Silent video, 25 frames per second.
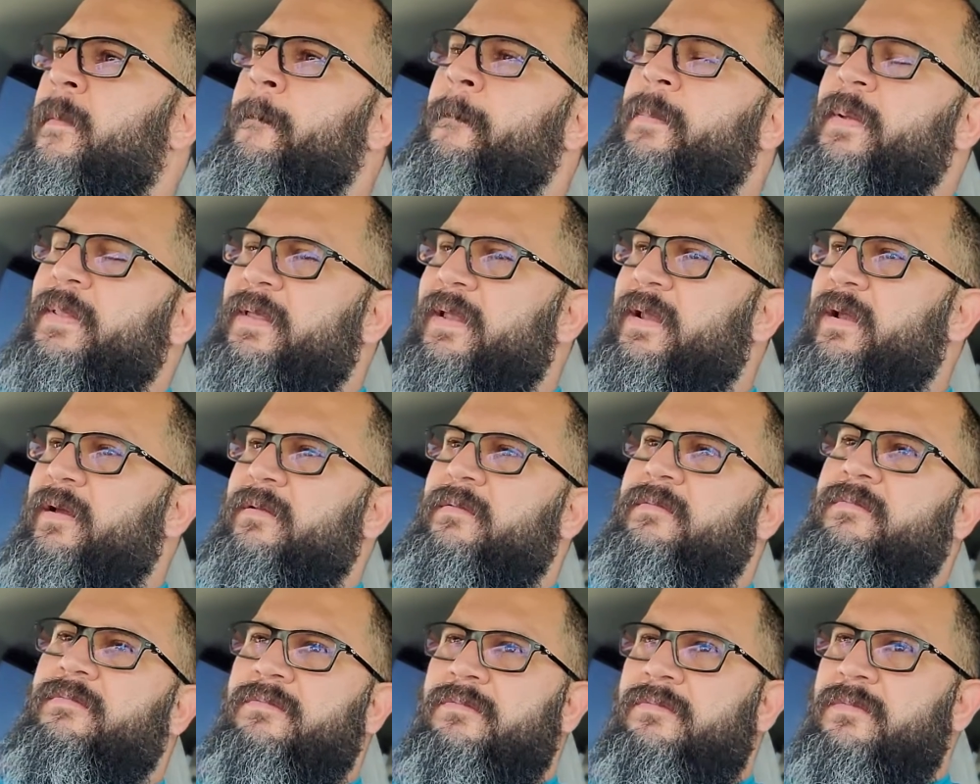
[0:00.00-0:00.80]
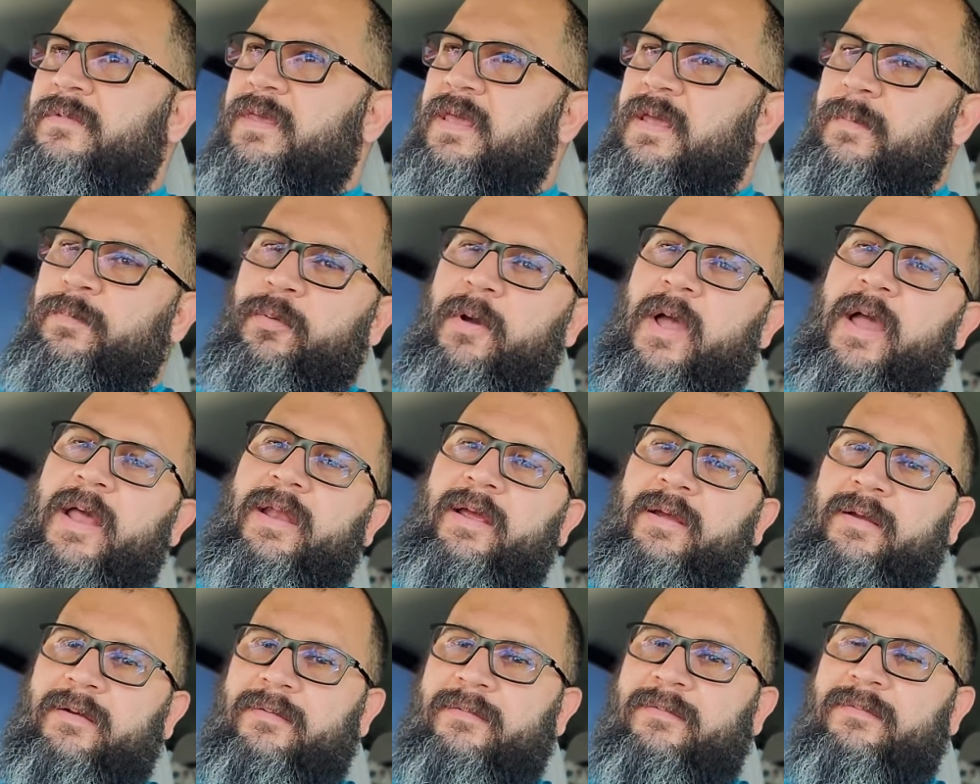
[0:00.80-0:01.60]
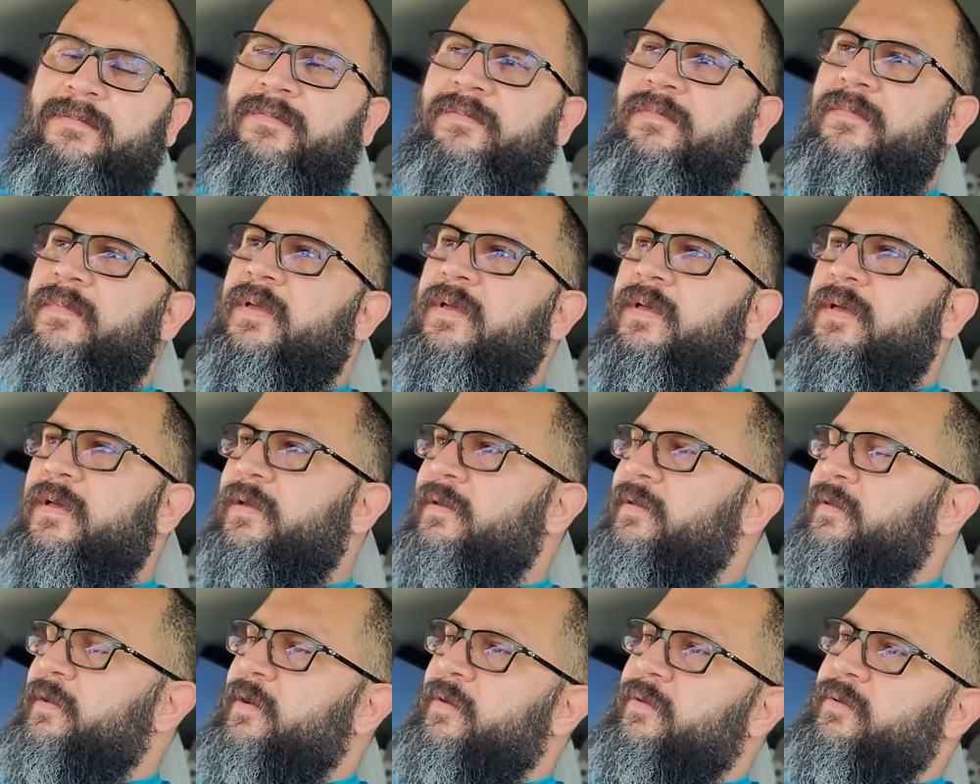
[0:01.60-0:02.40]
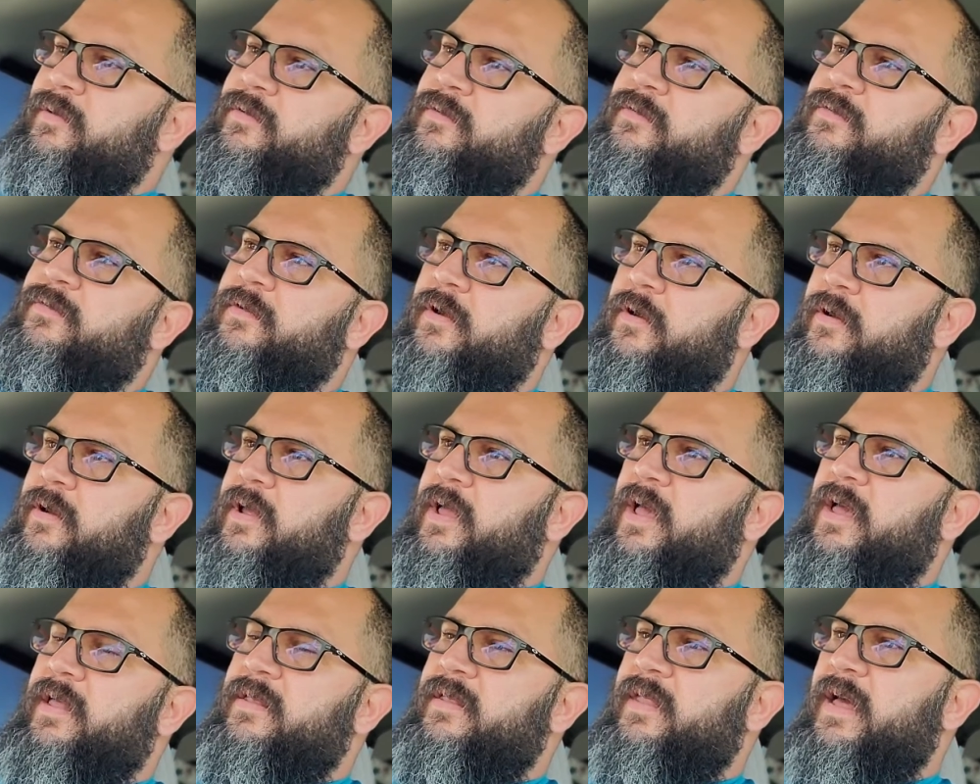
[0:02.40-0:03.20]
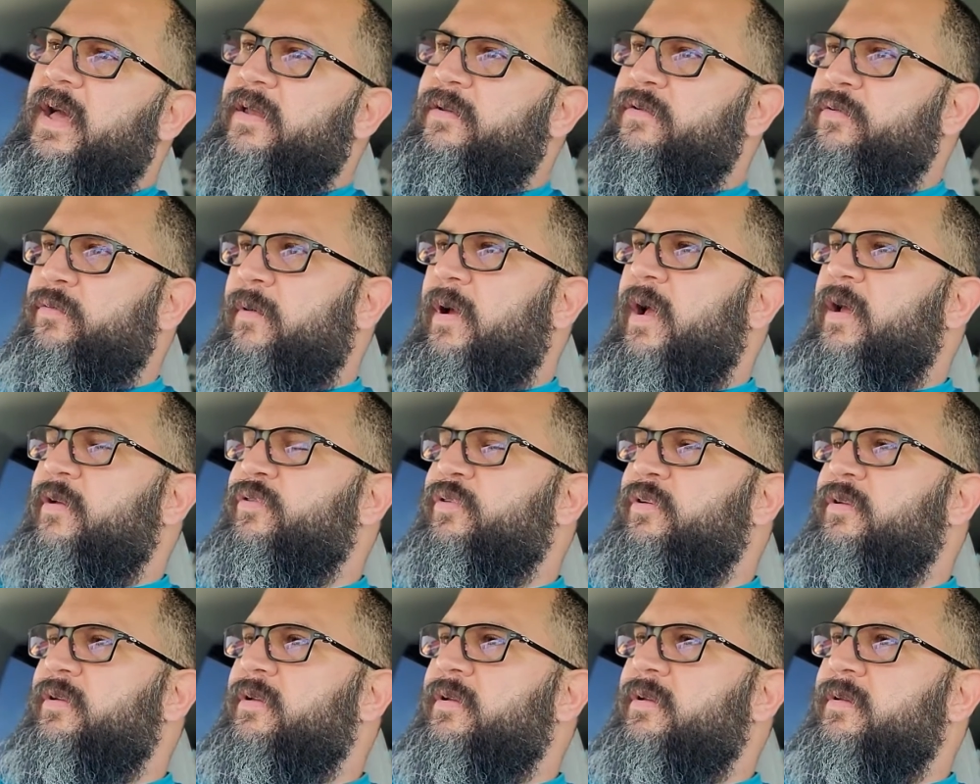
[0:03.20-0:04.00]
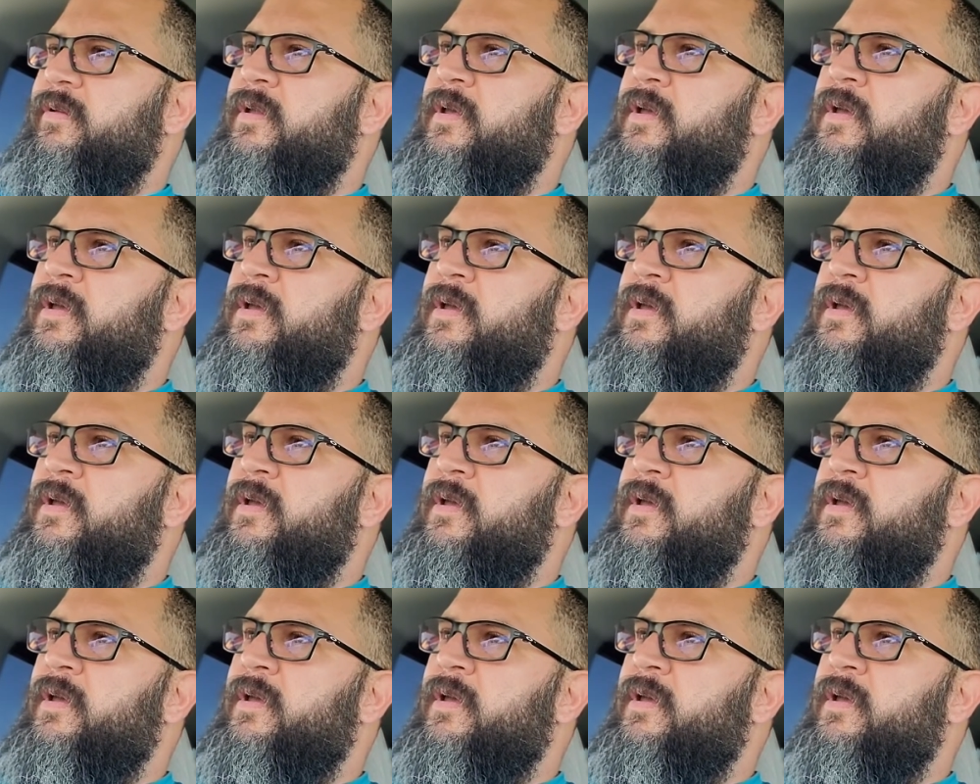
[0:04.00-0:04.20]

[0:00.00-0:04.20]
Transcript: But then I'd keep riding, and start heading that direction and